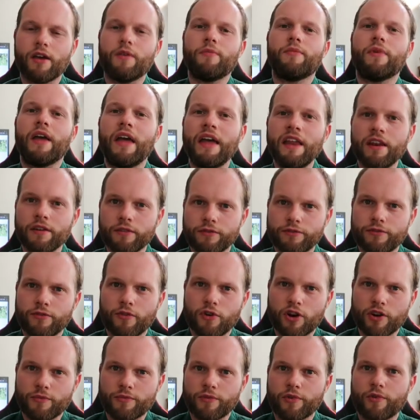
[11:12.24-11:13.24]
um, in
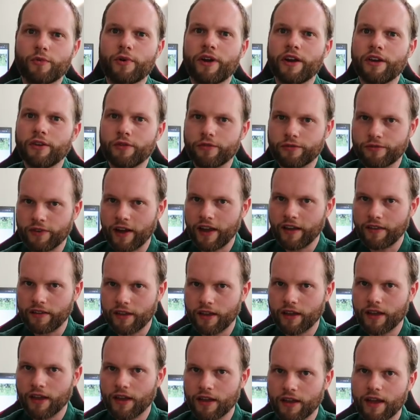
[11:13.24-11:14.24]
a form where you're
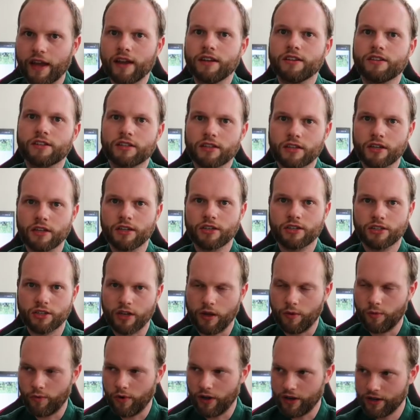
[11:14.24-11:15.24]
fighting against
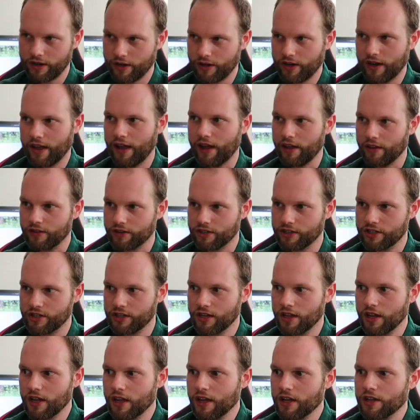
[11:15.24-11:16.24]
someone
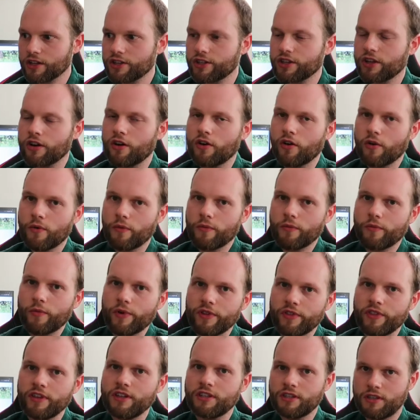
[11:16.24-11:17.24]
else. So
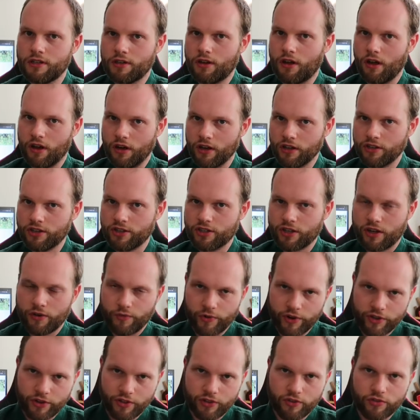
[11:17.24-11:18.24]
with this
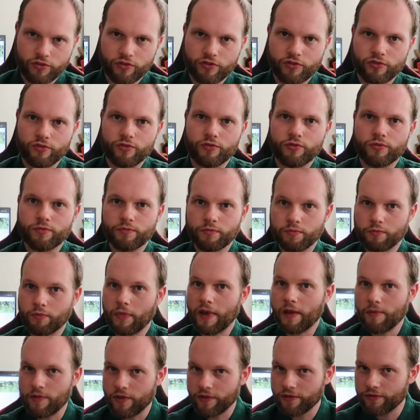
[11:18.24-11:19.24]
knowledge, I want you to
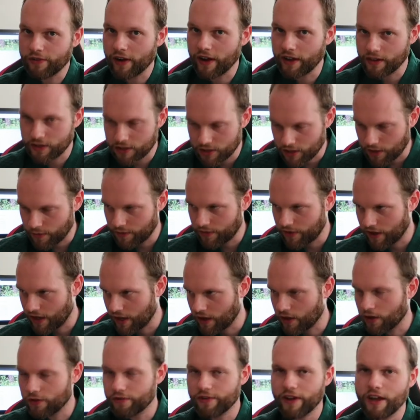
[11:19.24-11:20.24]
maybe find
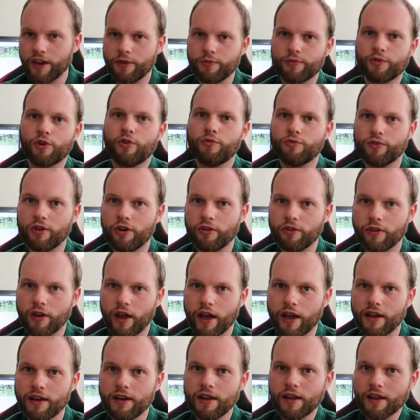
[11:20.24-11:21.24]
something of Haedong Kumdo
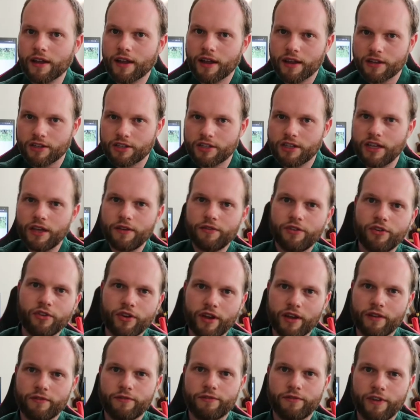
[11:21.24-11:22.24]
online and see
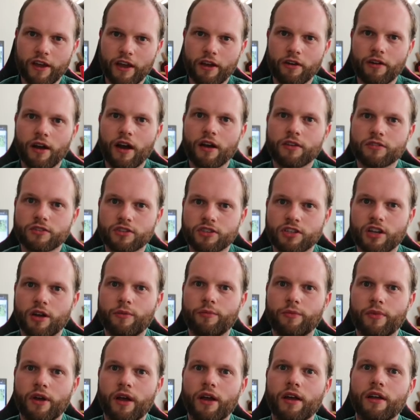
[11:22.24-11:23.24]
if you can figure out
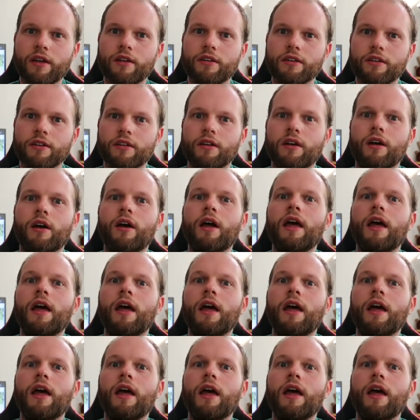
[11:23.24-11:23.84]
some uh,